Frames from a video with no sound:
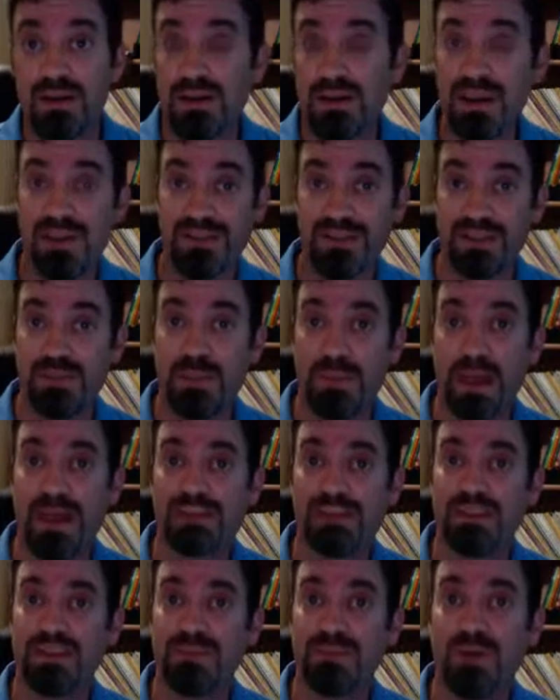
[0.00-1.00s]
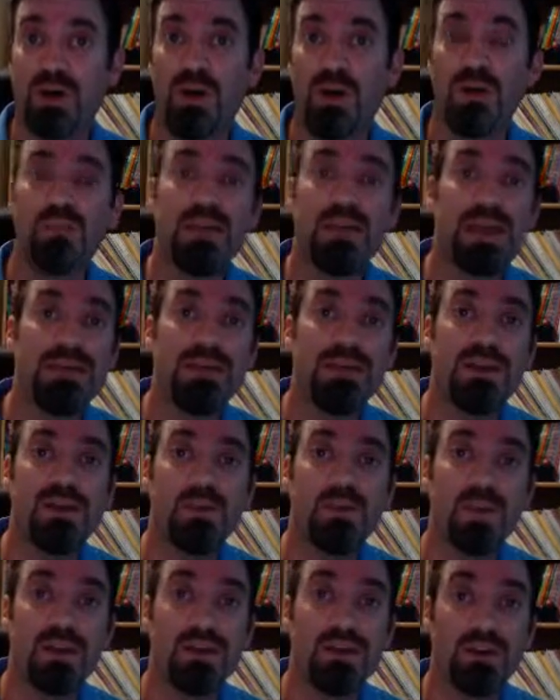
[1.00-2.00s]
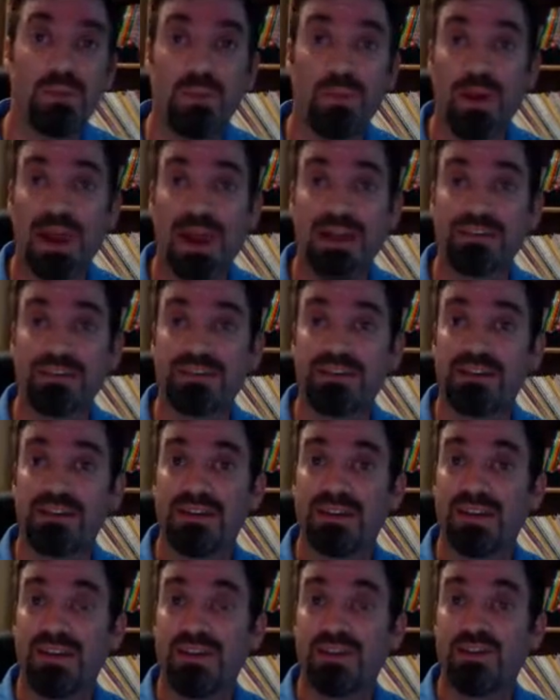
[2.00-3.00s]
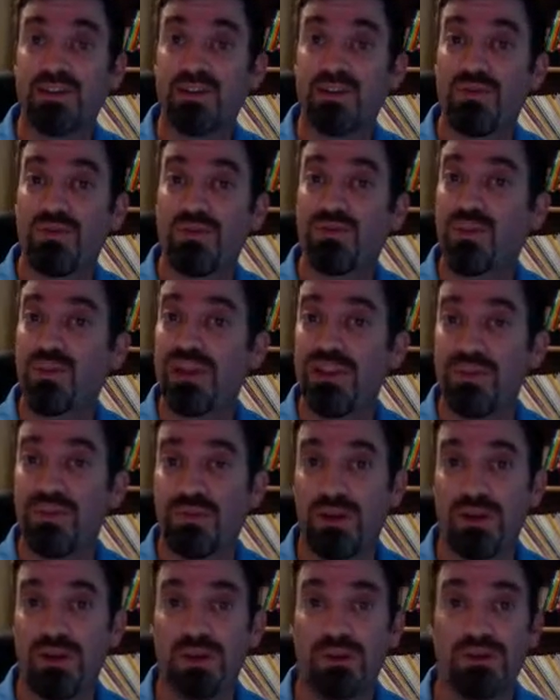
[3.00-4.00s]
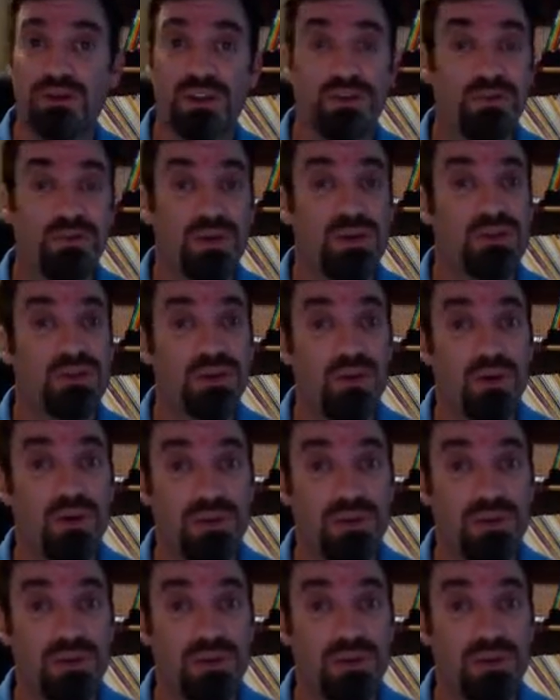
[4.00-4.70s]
If it's basketball, maybe what you're practicing is your free throws. A free throw